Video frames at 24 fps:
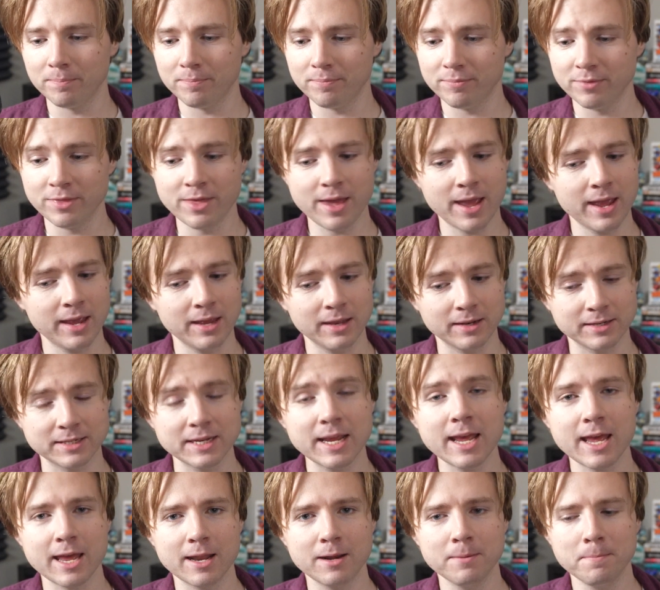they
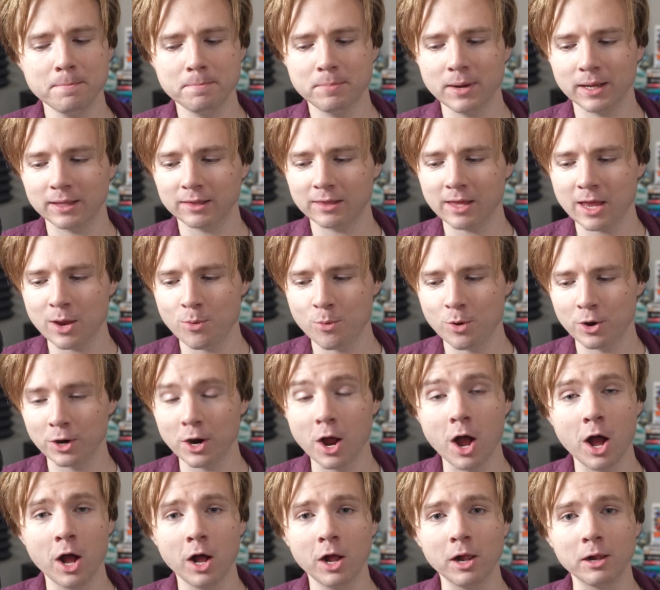did, but they were
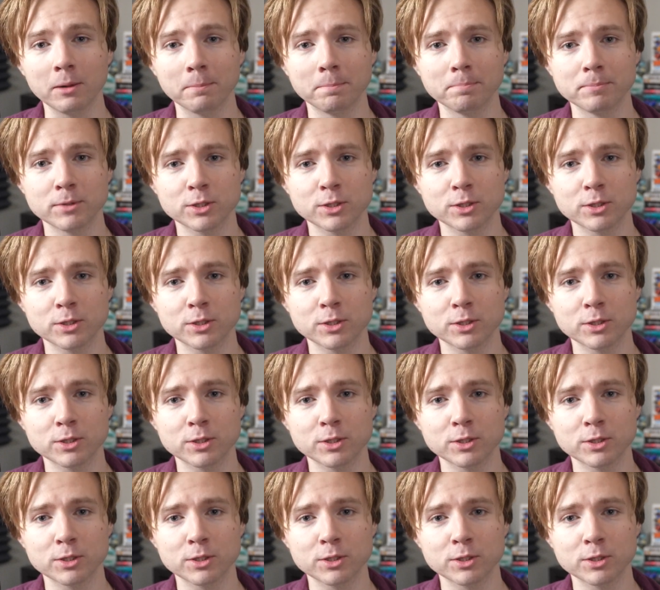all